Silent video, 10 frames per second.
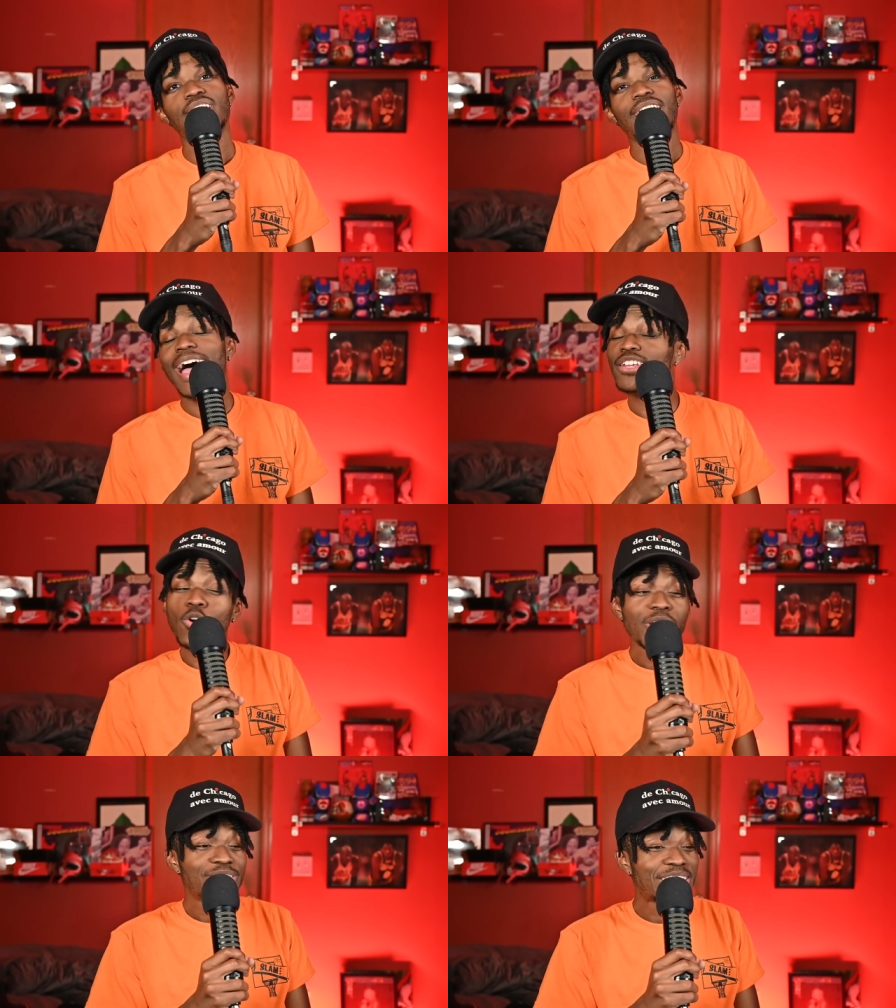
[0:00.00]
I
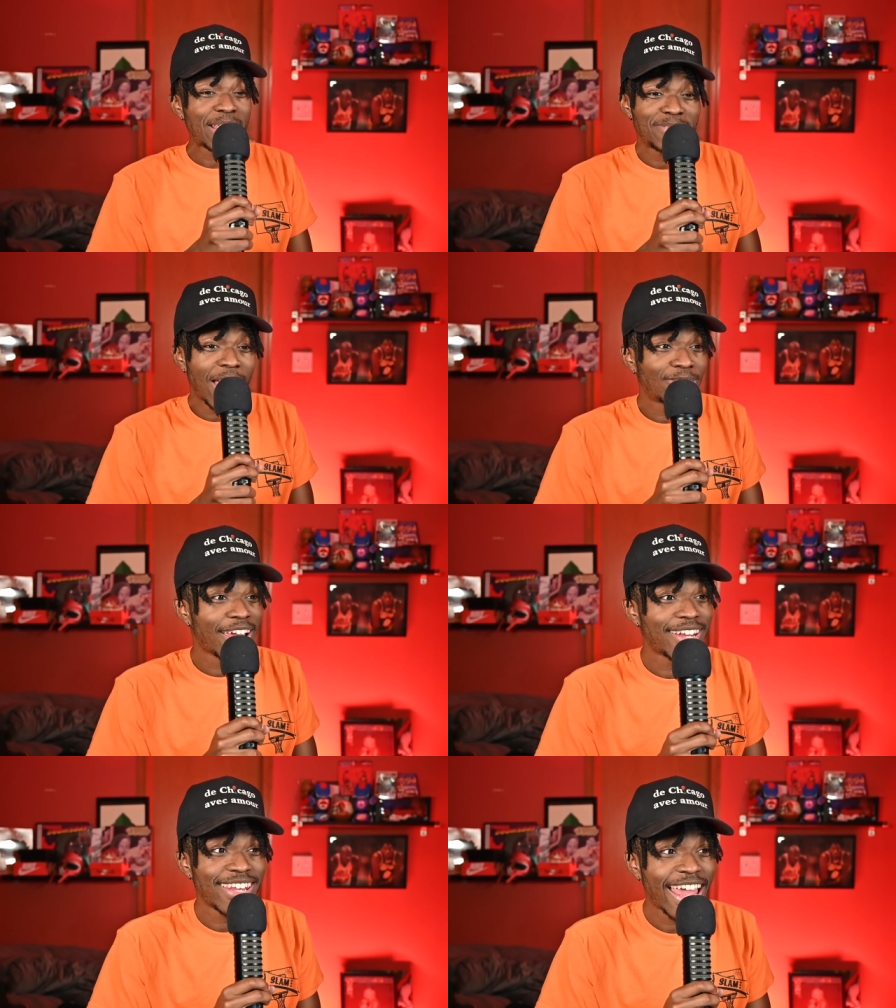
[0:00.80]
know there are teams out
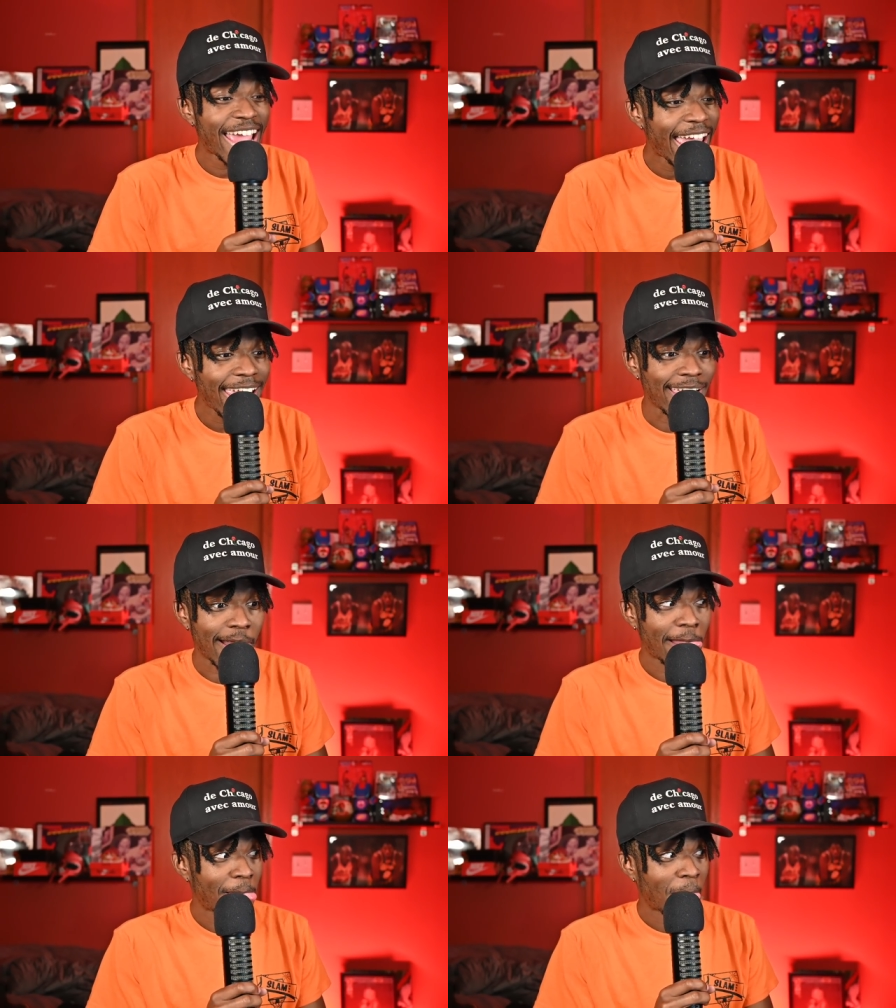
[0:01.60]
there that like, hey,
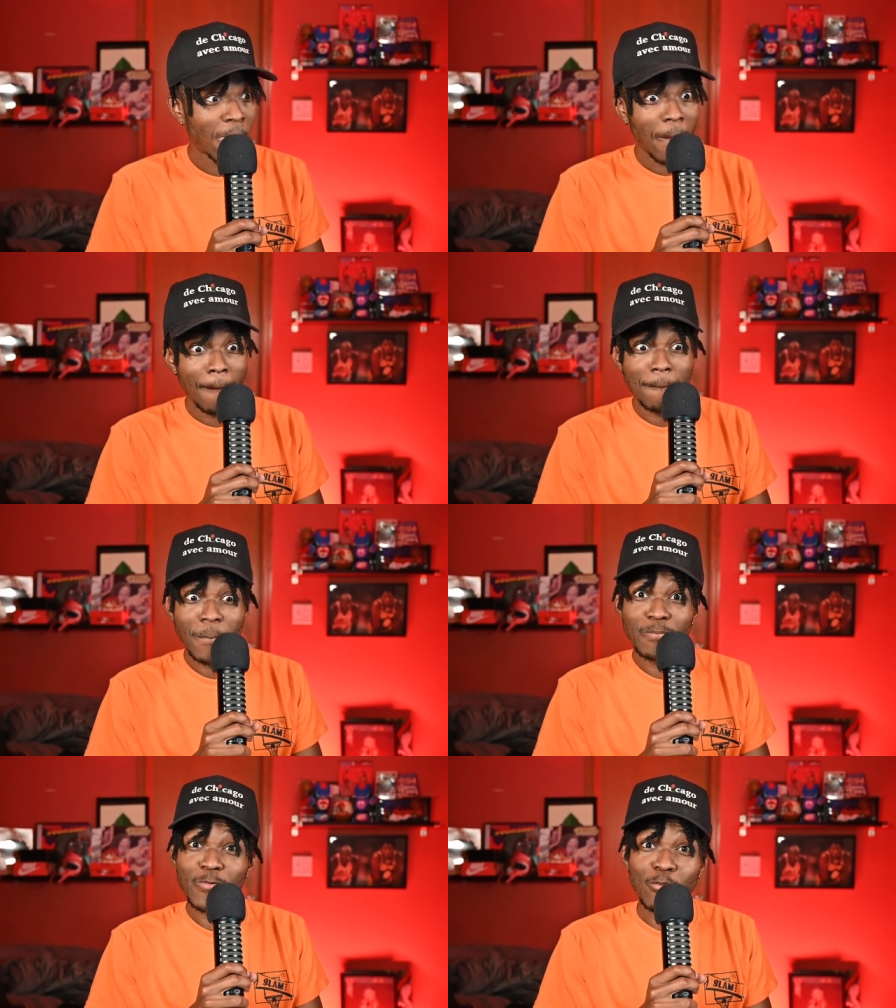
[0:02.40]

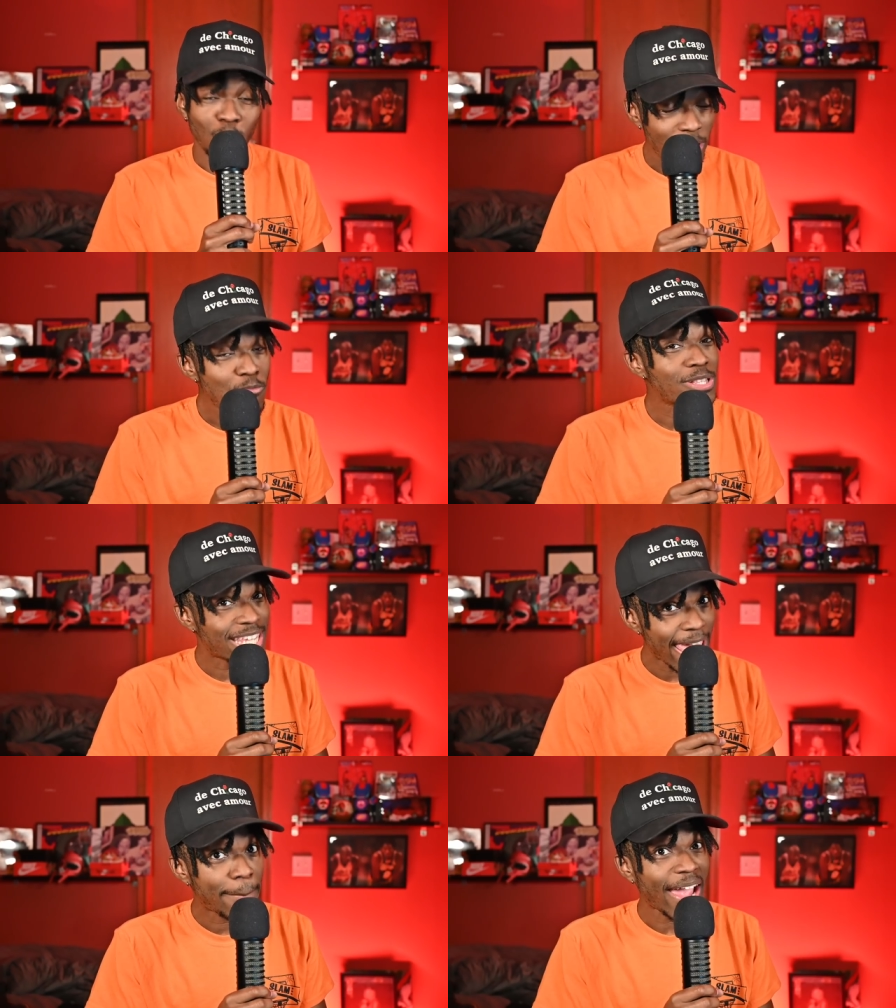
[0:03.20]
we will
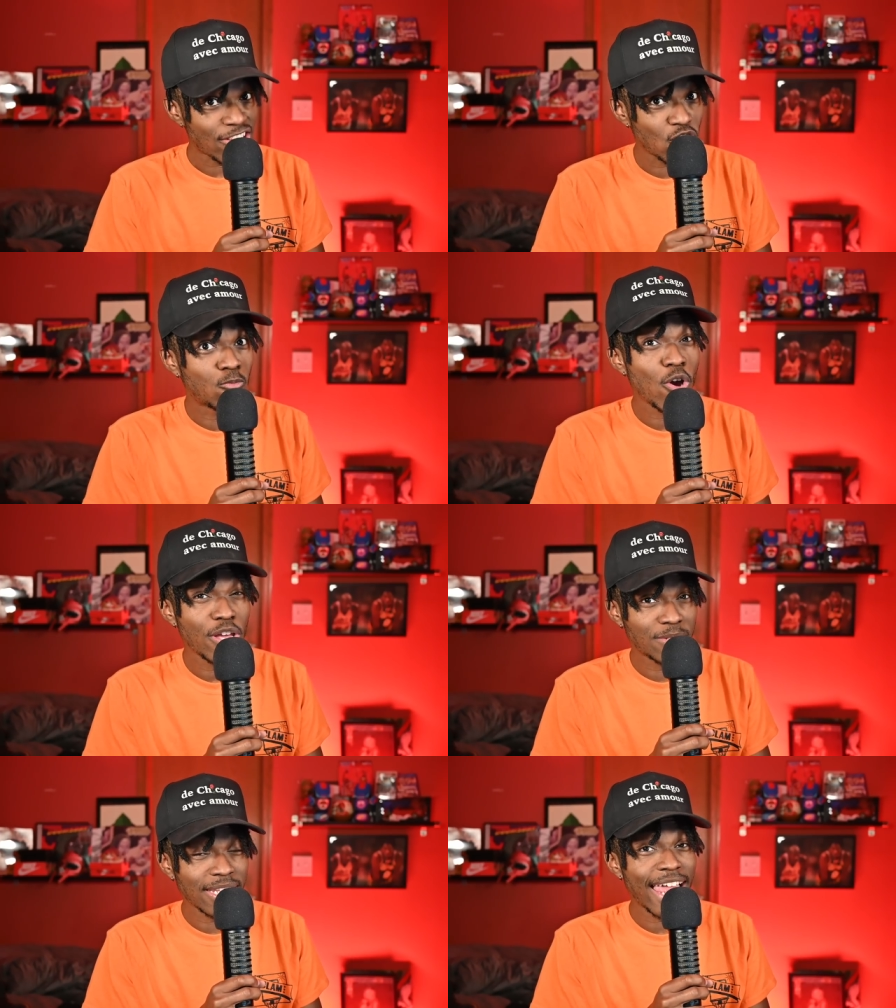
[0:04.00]
take Patrick
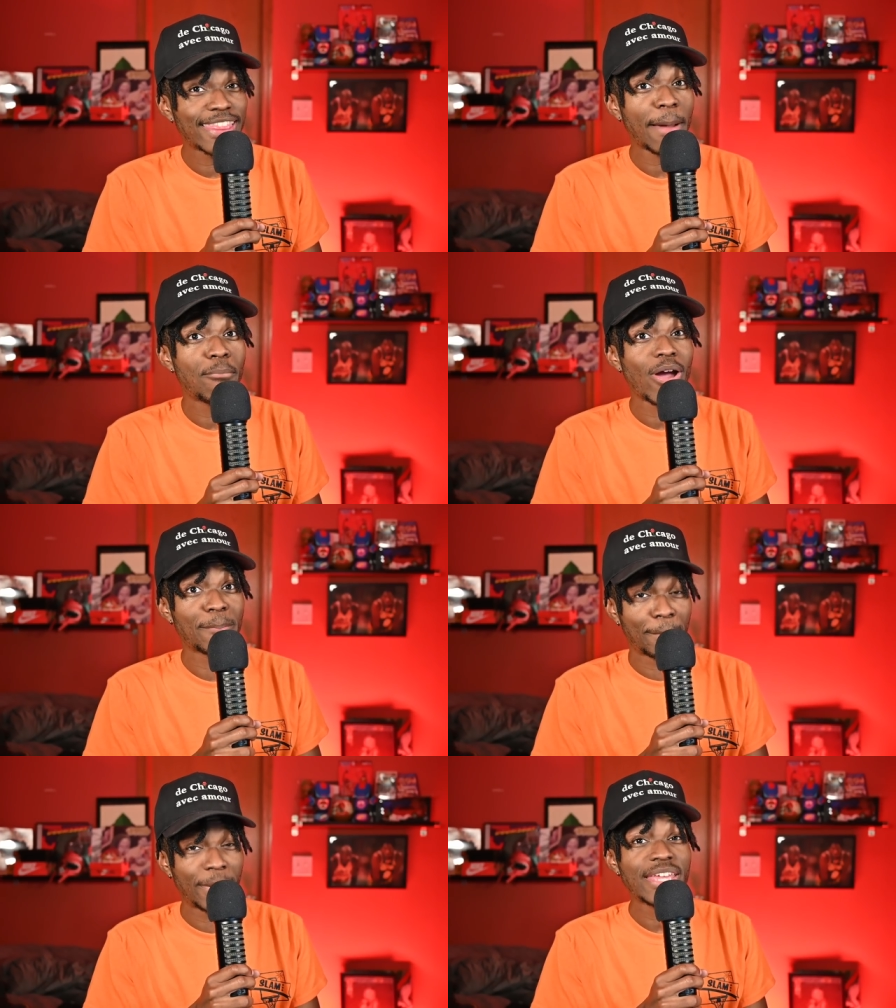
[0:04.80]
Williams and let that boy
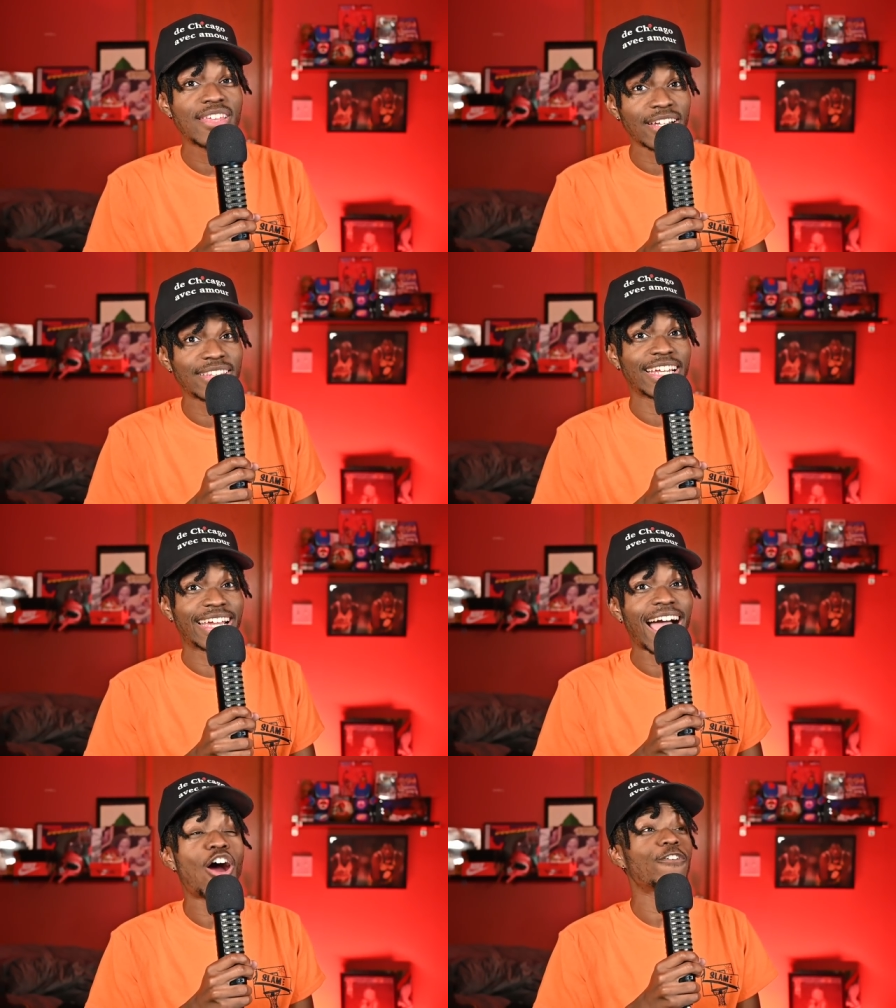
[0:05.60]
be the, the
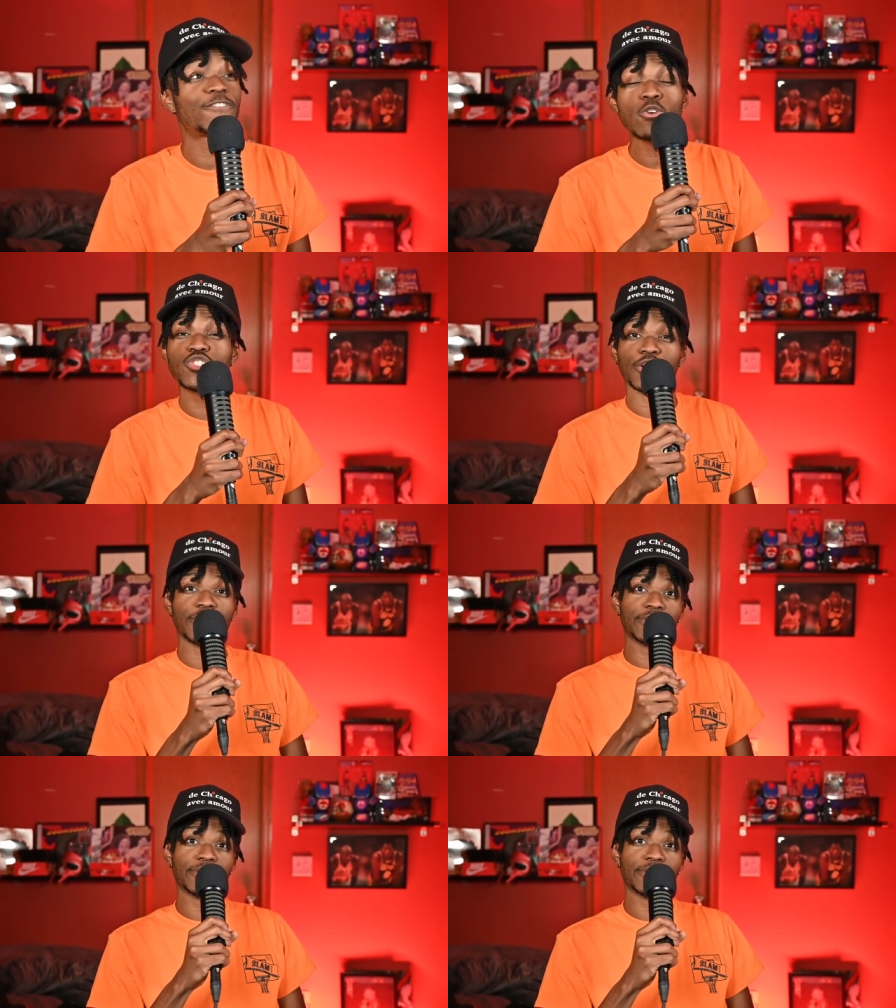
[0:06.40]
our future.